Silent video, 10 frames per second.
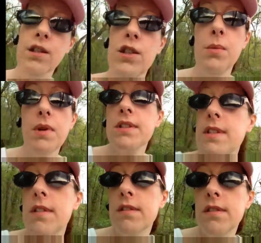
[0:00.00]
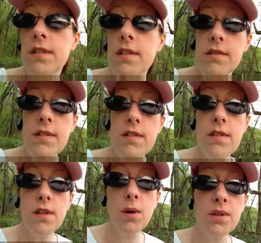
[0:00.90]
She wants
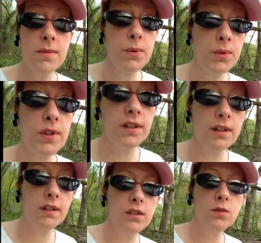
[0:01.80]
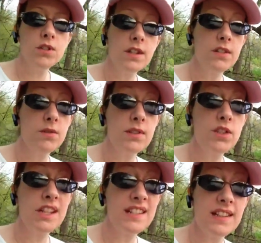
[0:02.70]
to go exploring. Usually as soon as
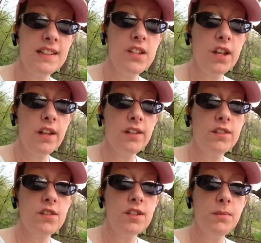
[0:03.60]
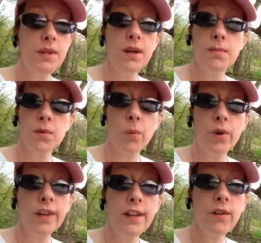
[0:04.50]
she gets the leash on, she becomes
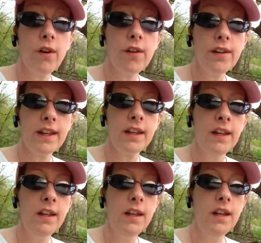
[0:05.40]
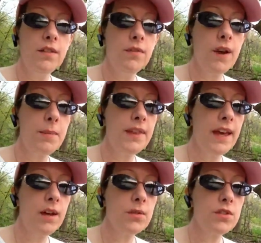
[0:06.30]
working dog. Like if I'm in the
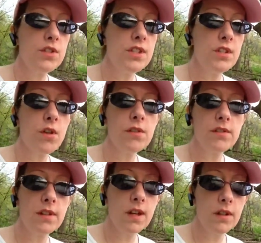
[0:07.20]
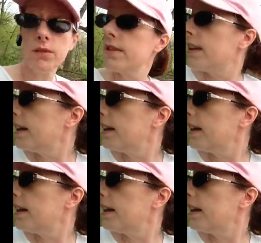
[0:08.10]
house, she's all cuddles